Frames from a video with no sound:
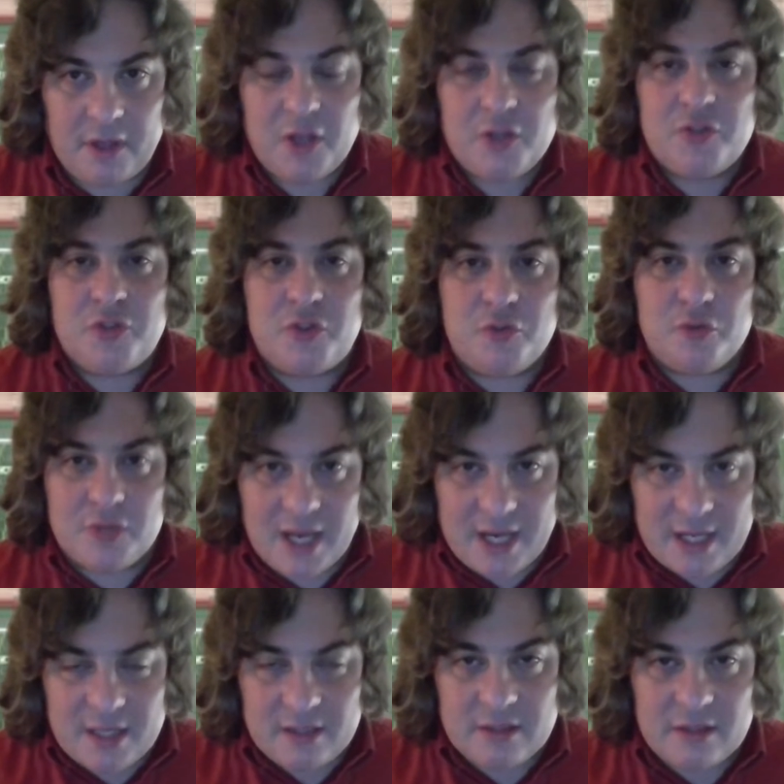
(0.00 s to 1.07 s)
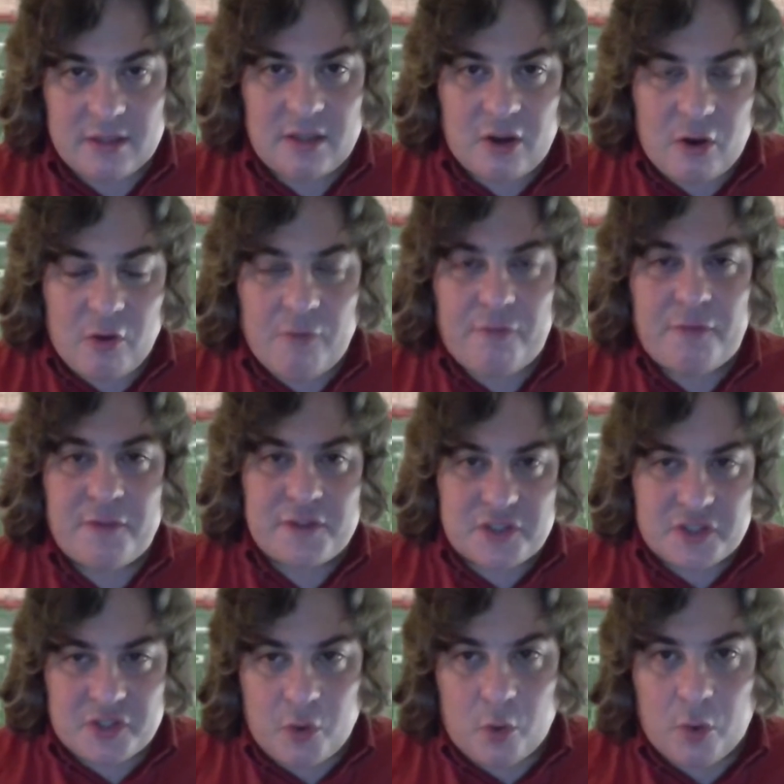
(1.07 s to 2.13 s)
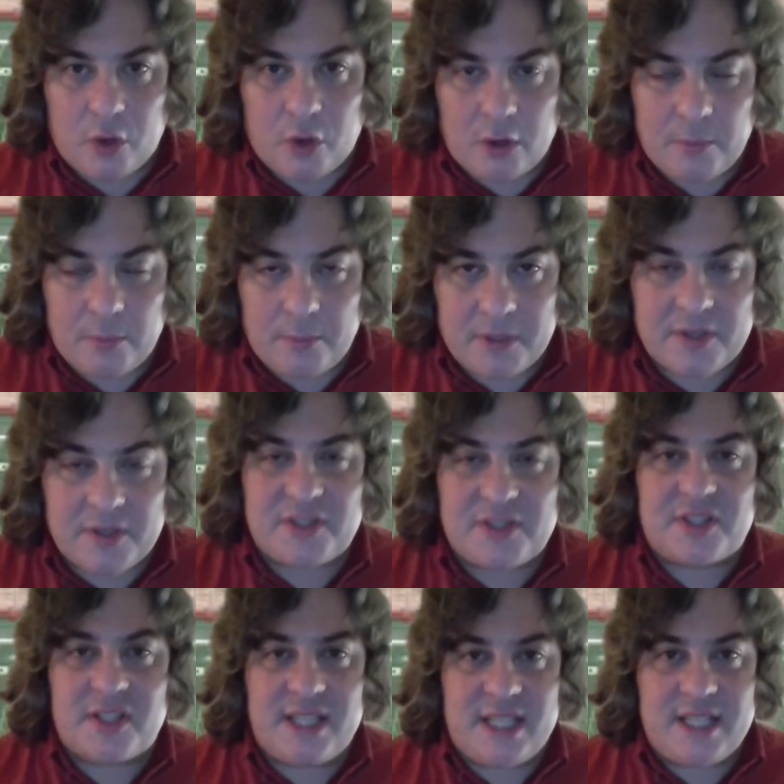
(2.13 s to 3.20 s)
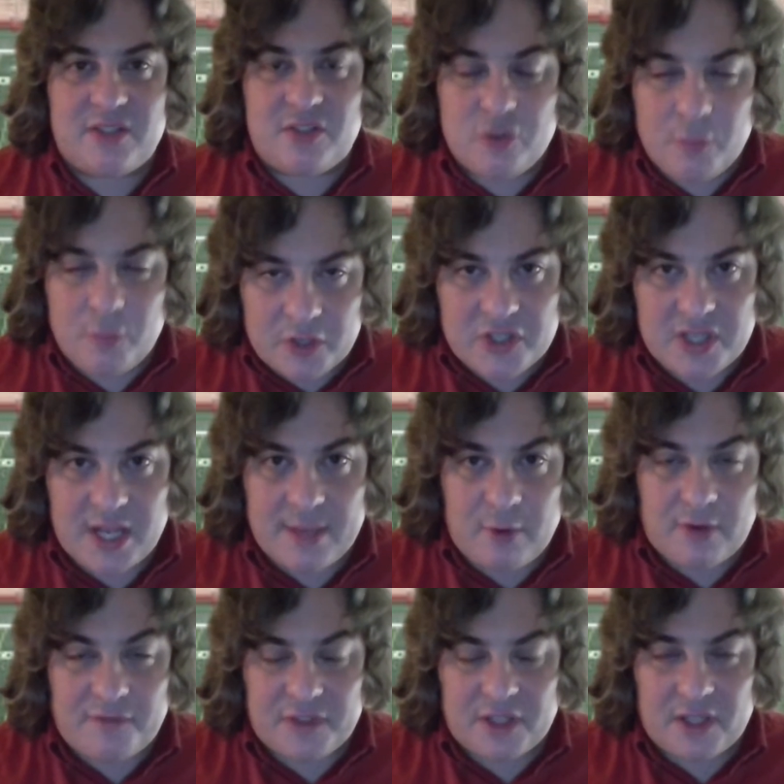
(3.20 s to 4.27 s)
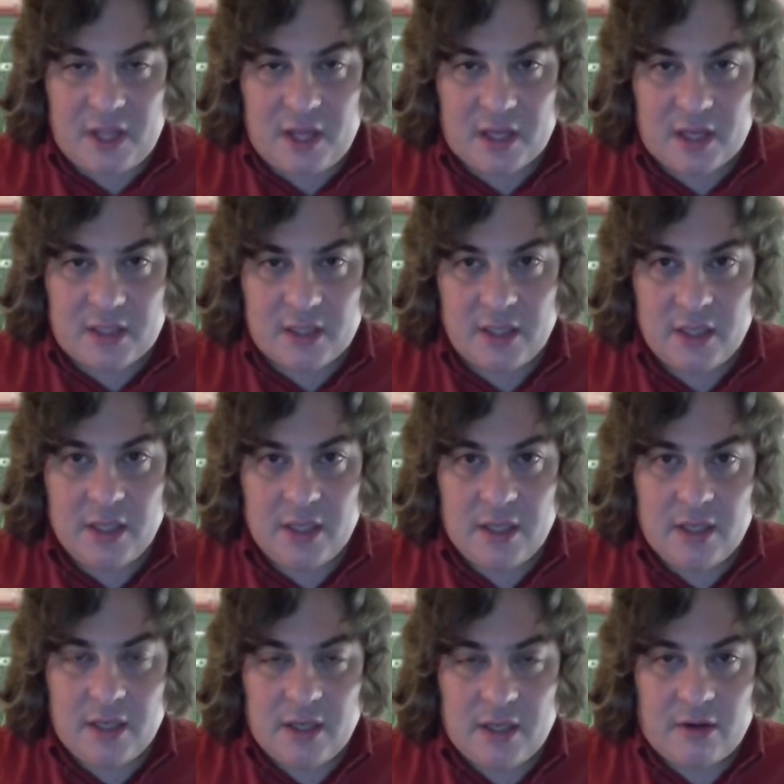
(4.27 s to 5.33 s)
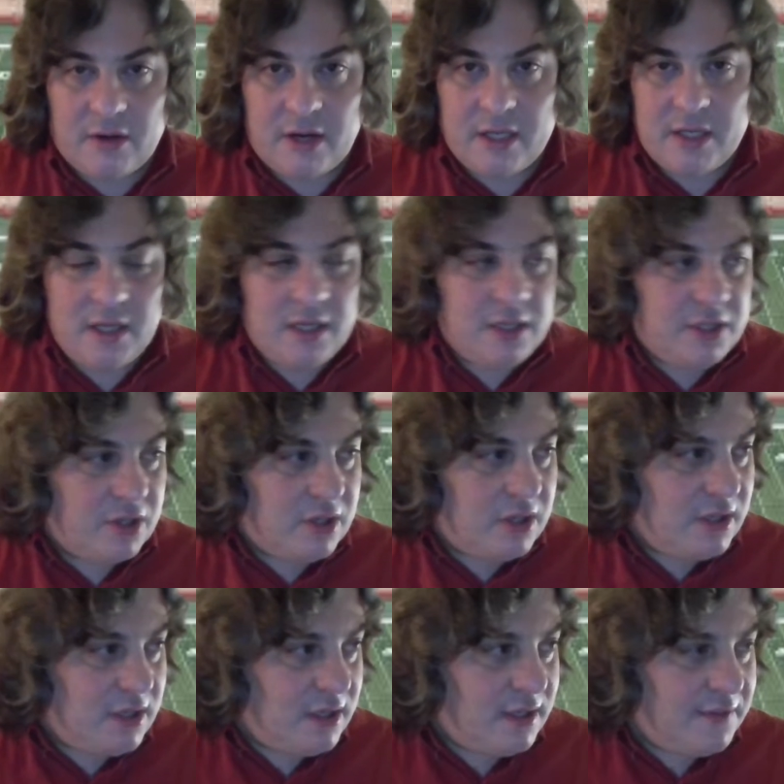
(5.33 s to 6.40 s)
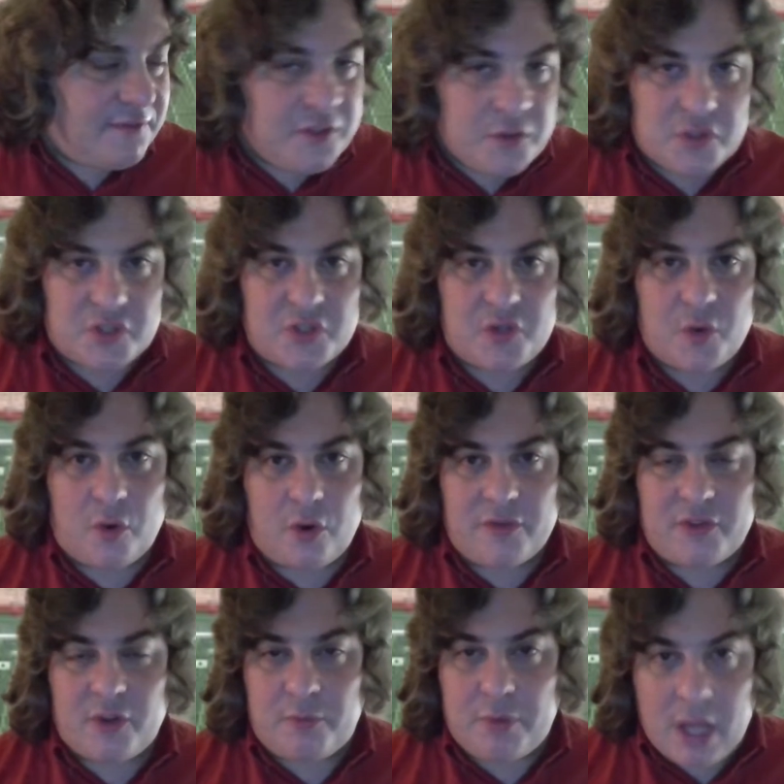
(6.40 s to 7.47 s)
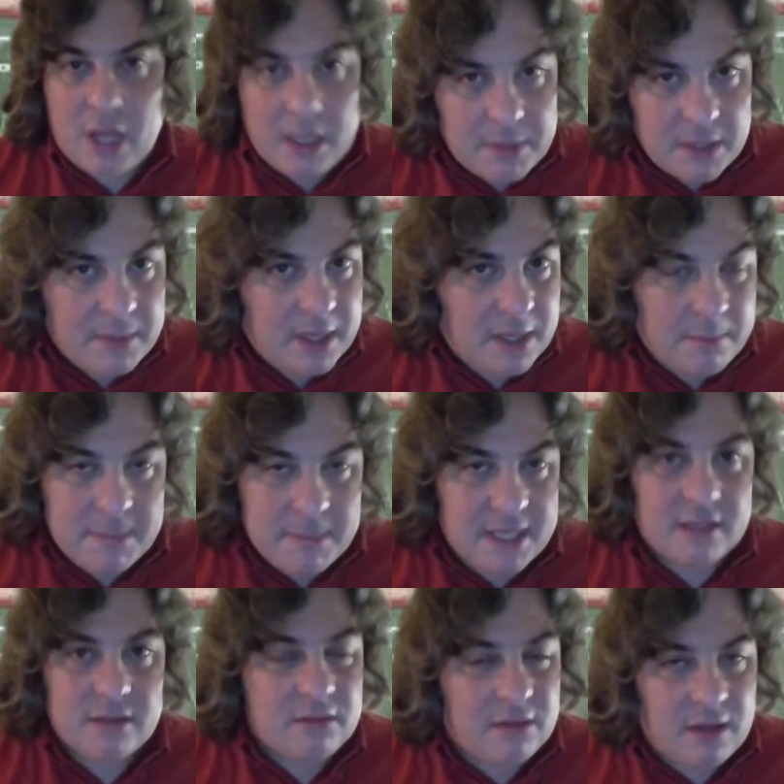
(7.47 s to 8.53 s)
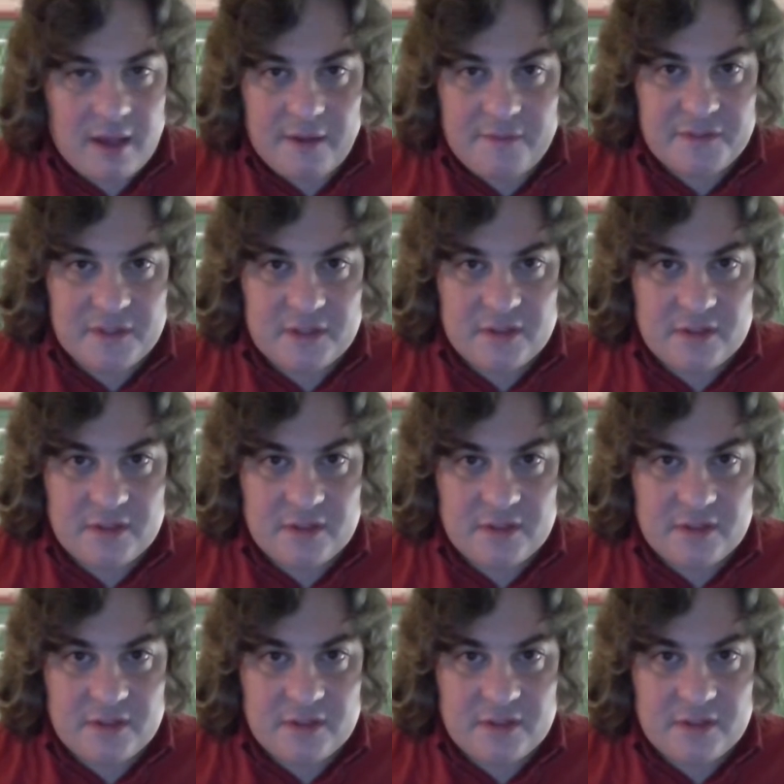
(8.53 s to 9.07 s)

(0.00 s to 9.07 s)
Do not go for the score because it's going to eat too much time off the clock. All right? If you score, there'll probably be about a minute left,